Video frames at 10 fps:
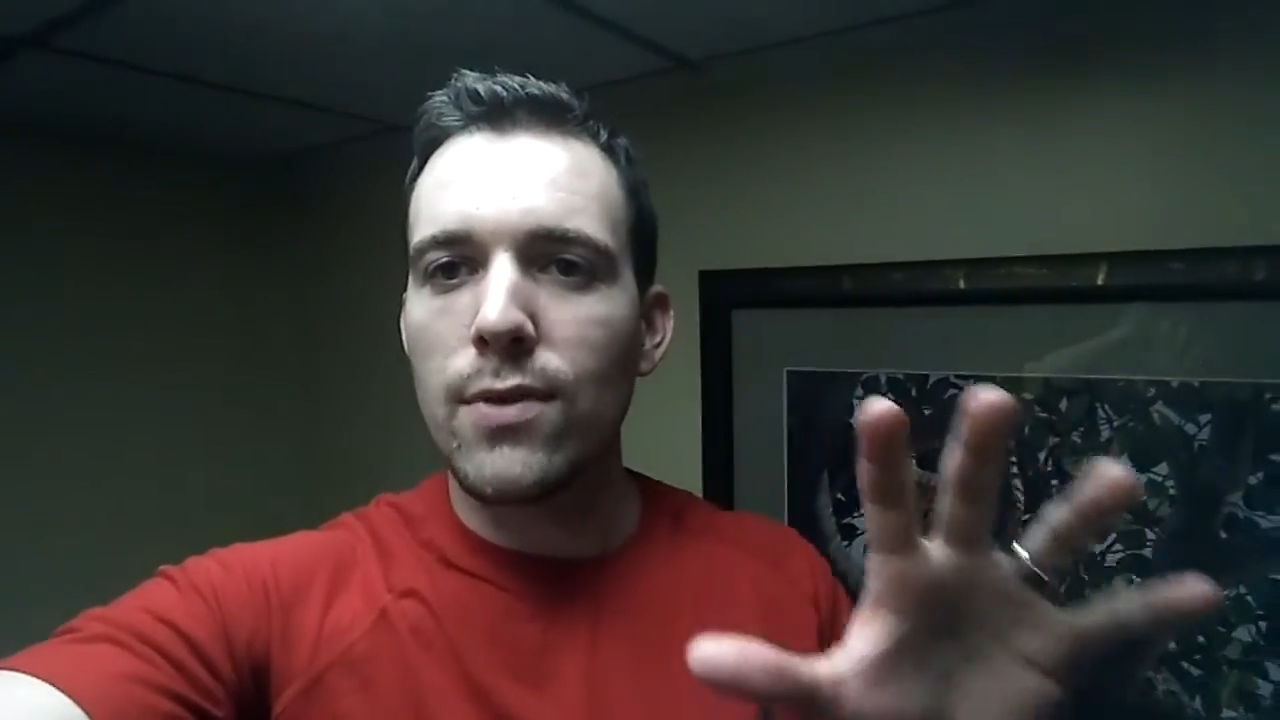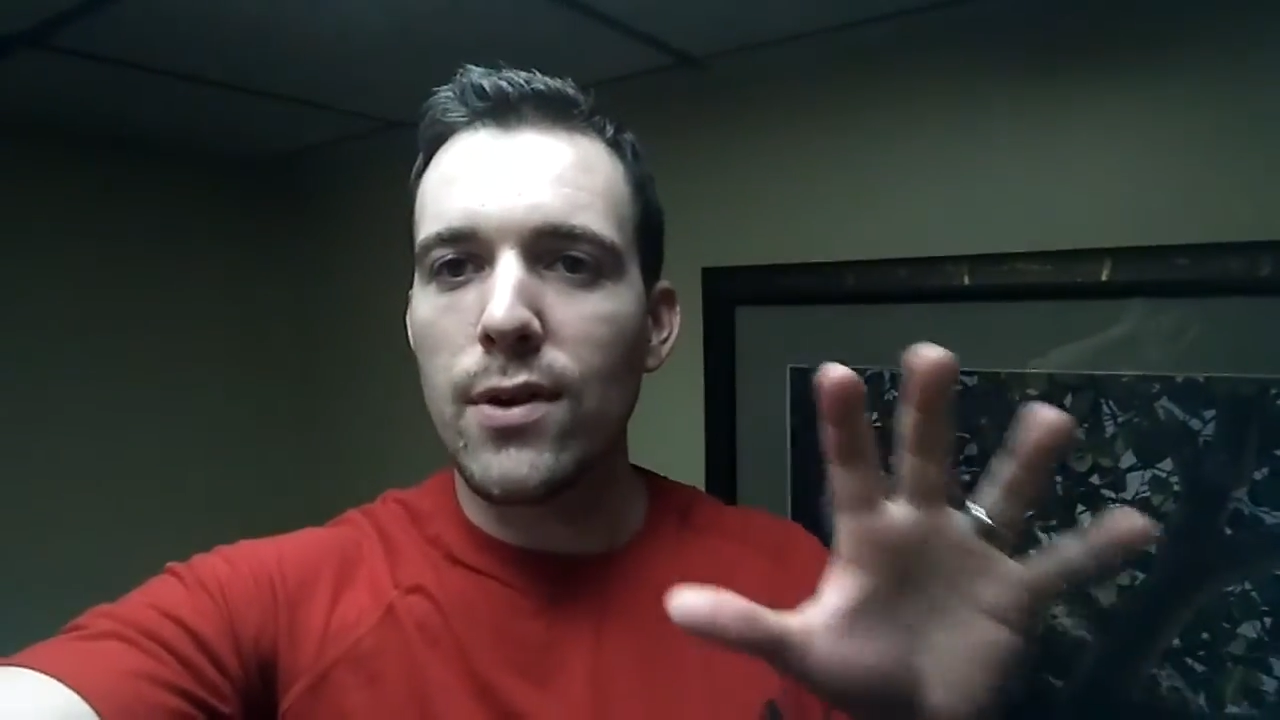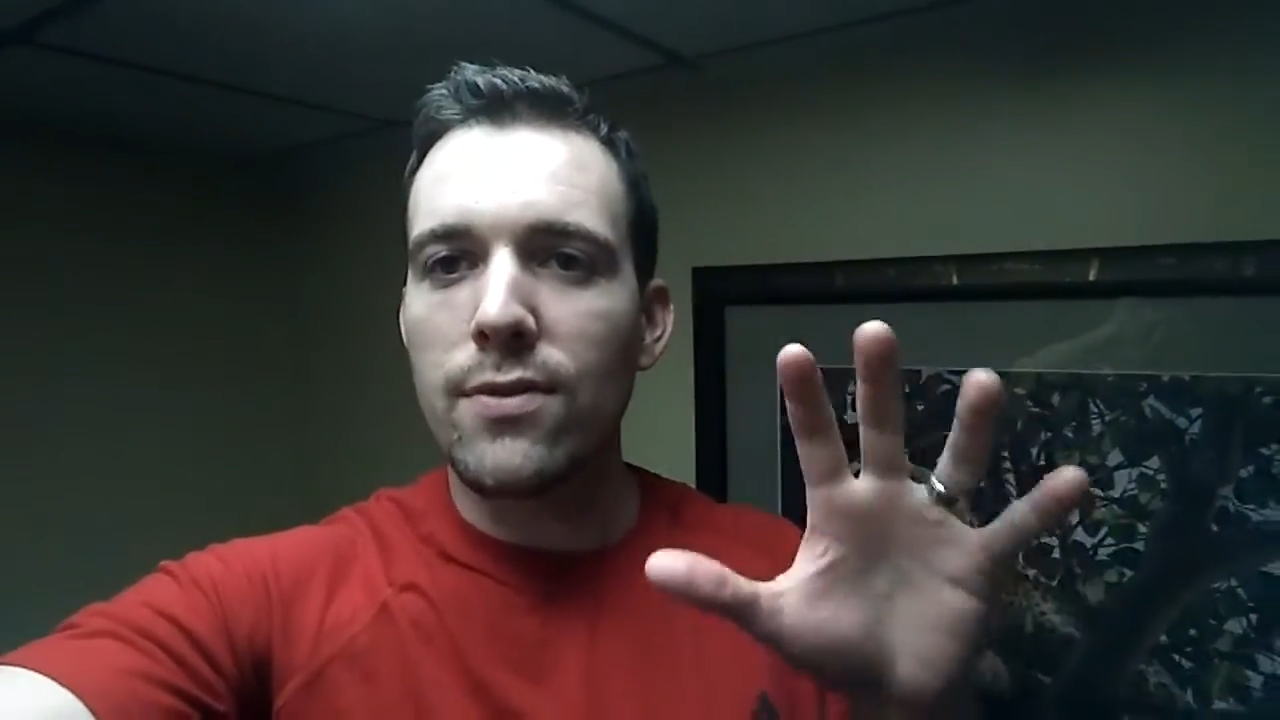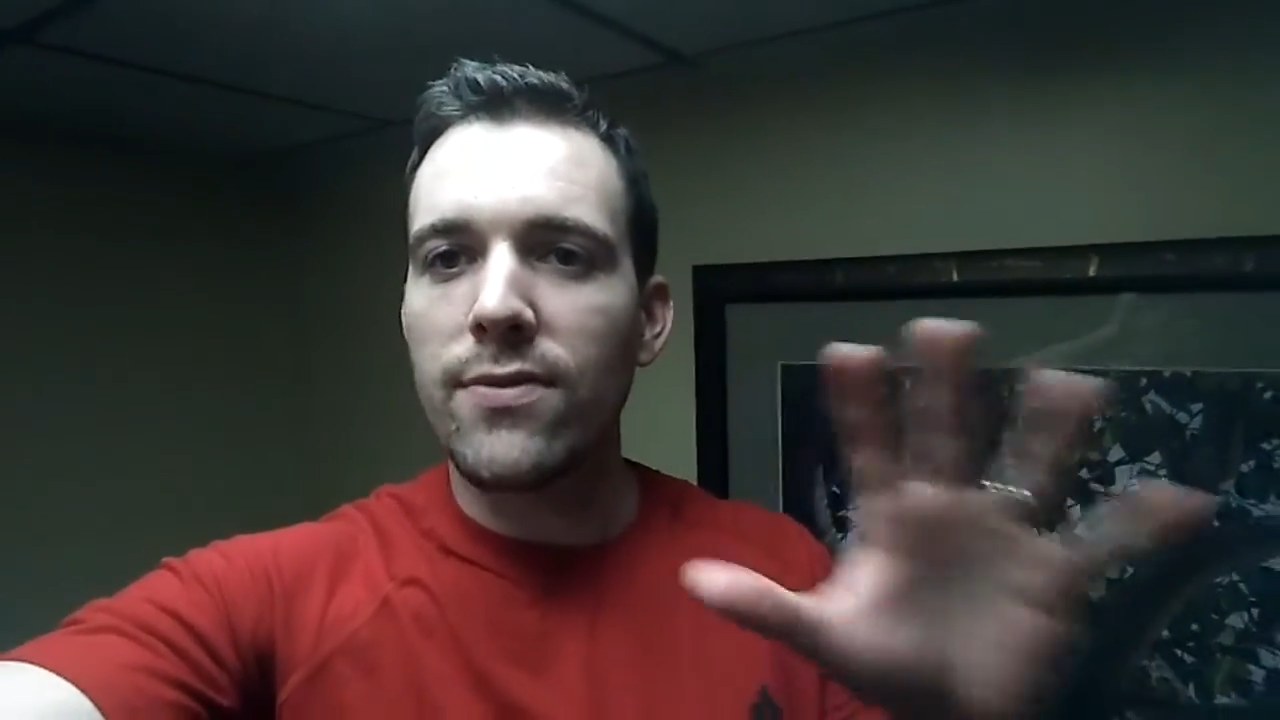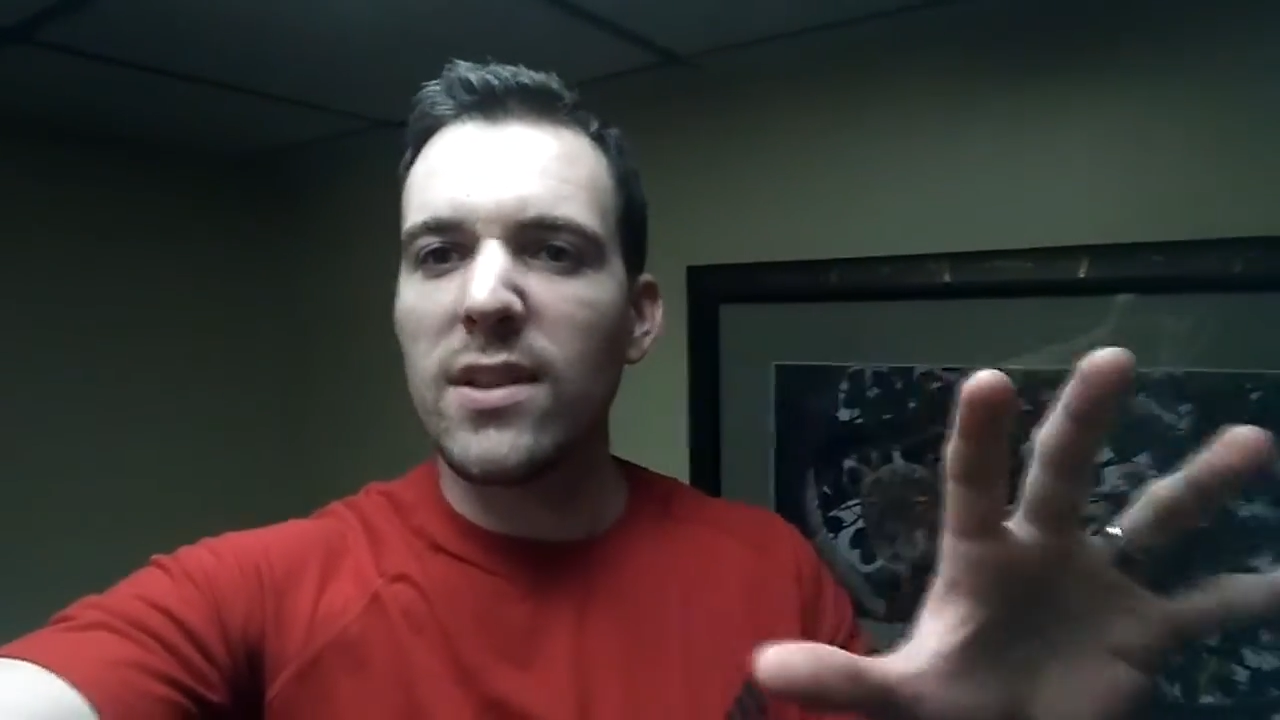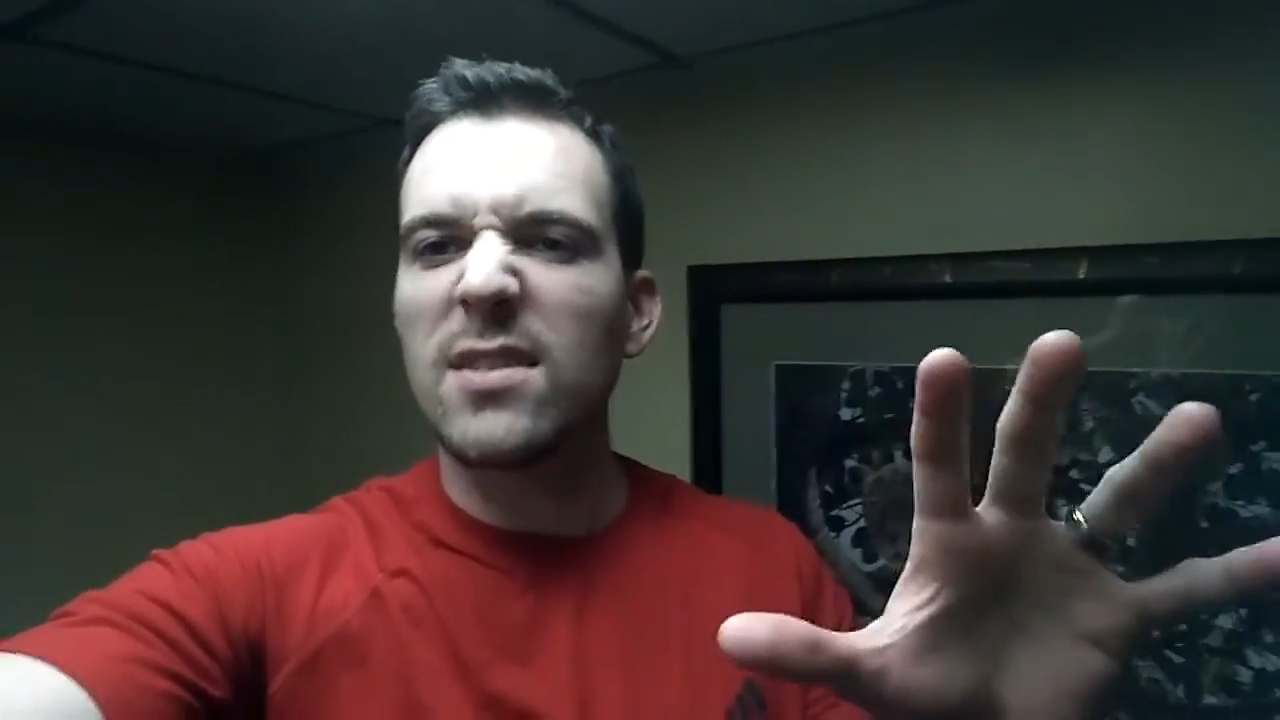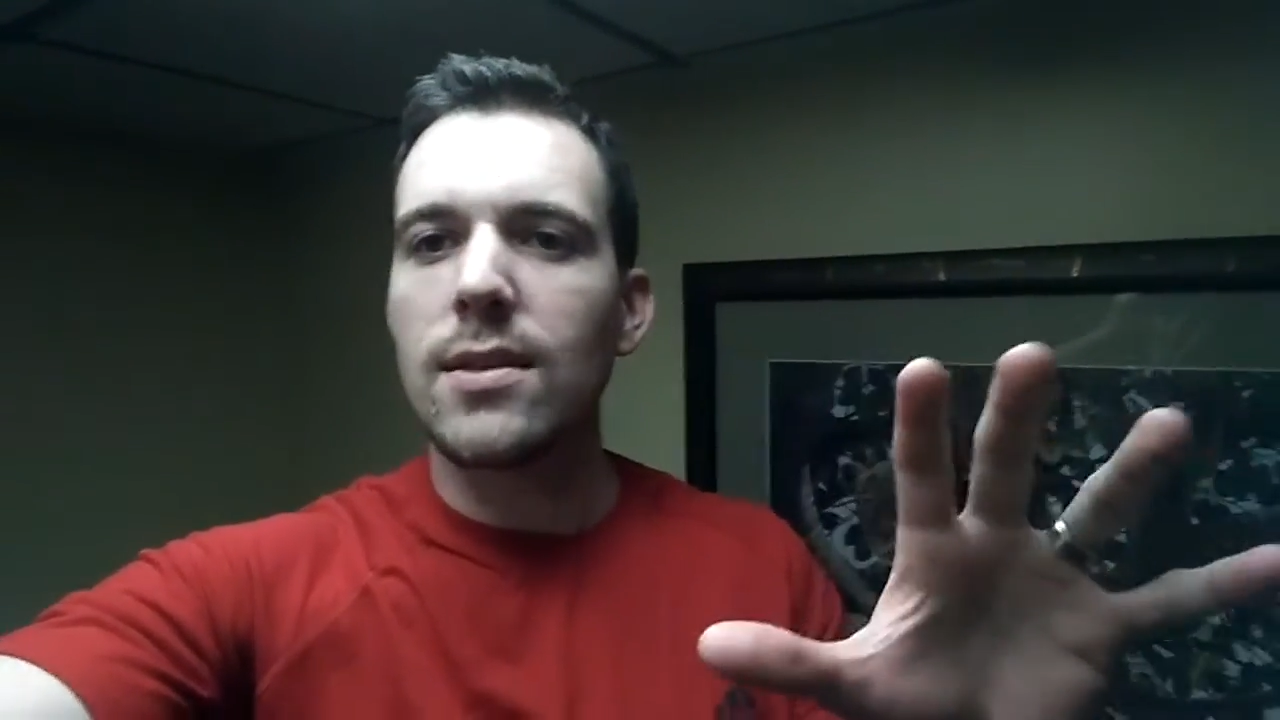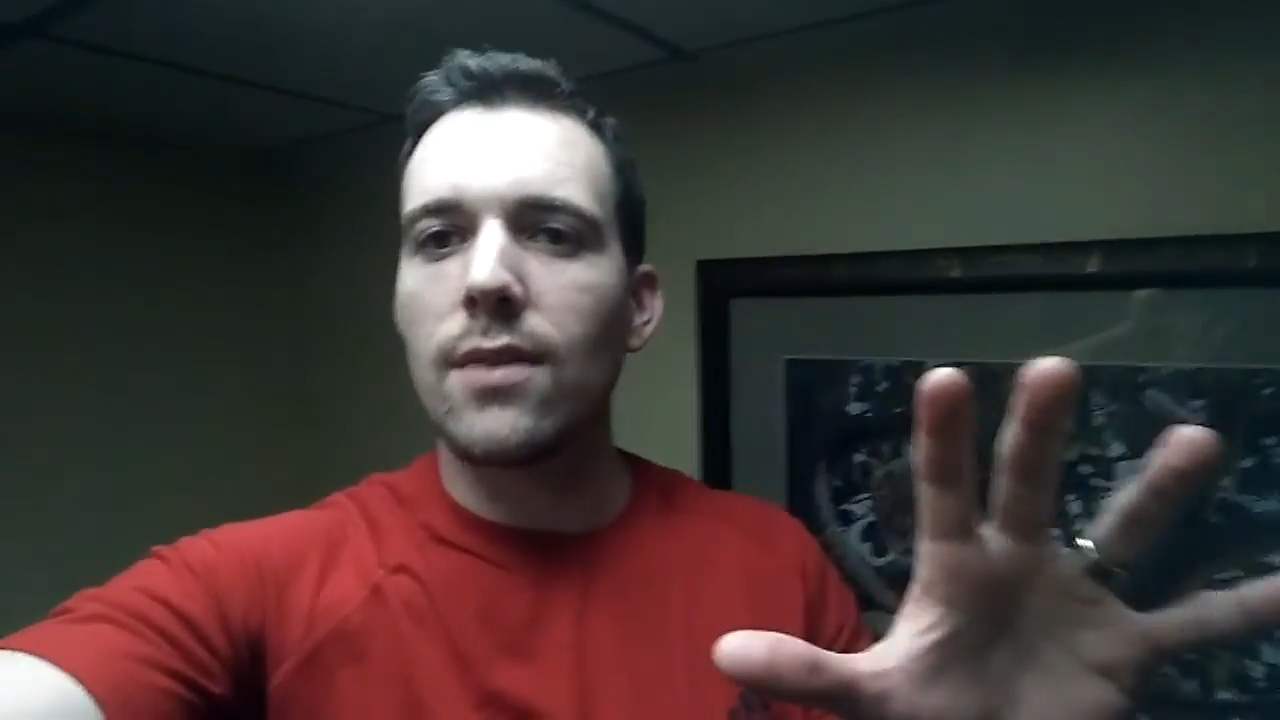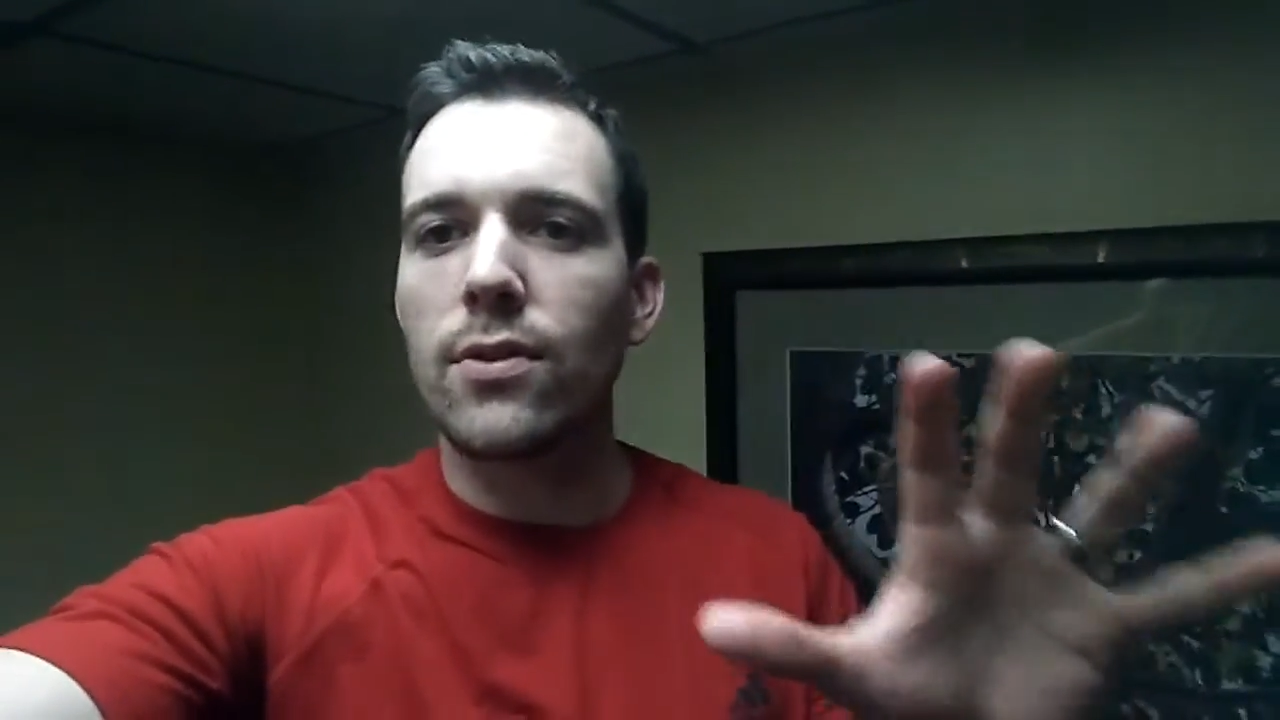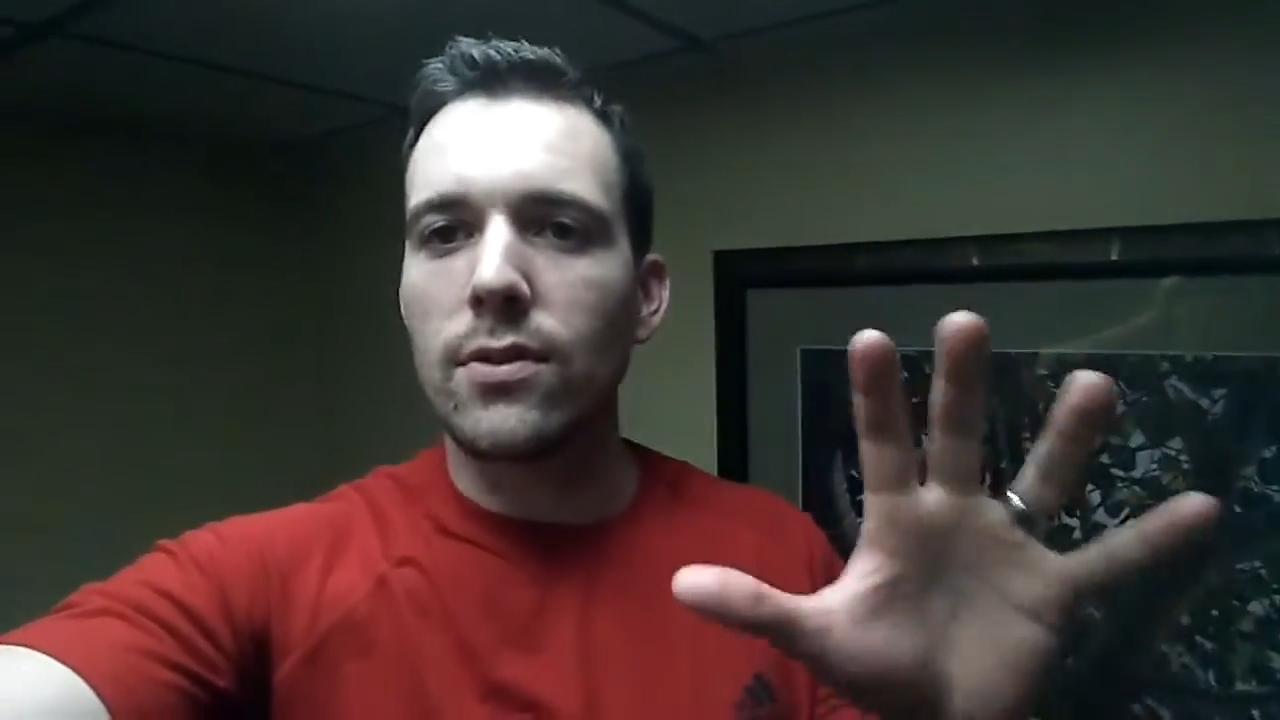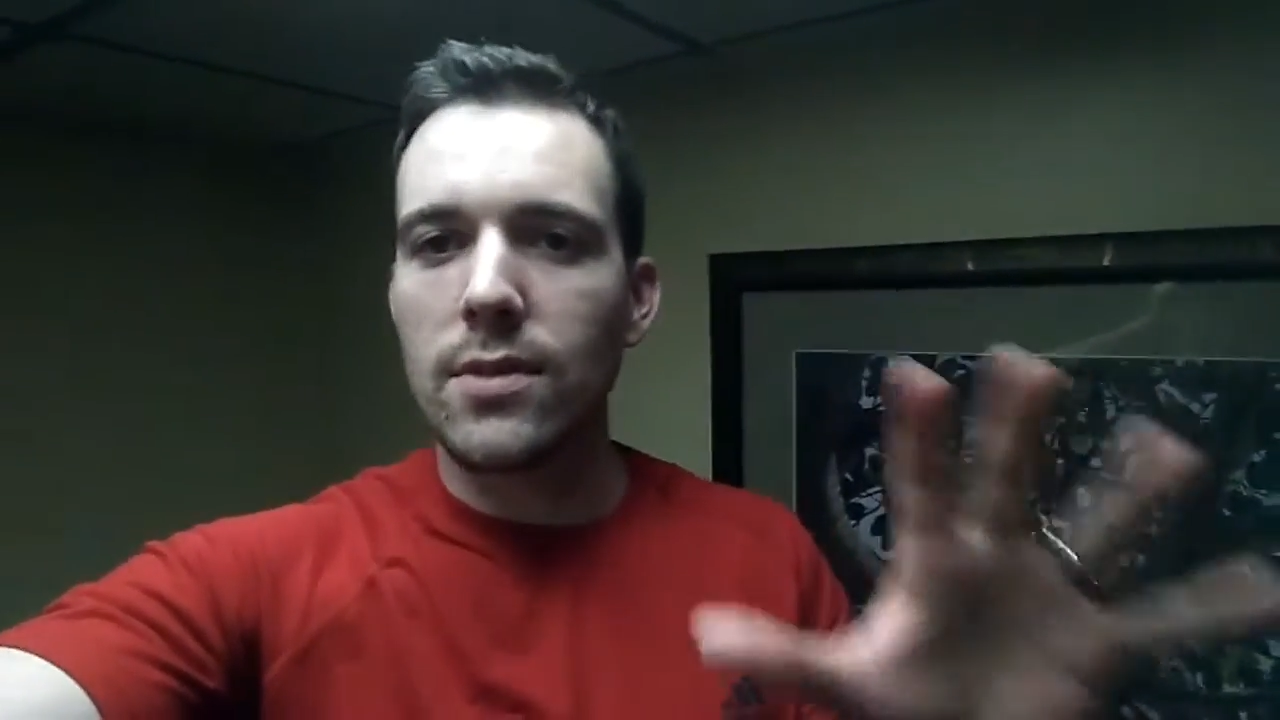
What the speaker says: very philosophical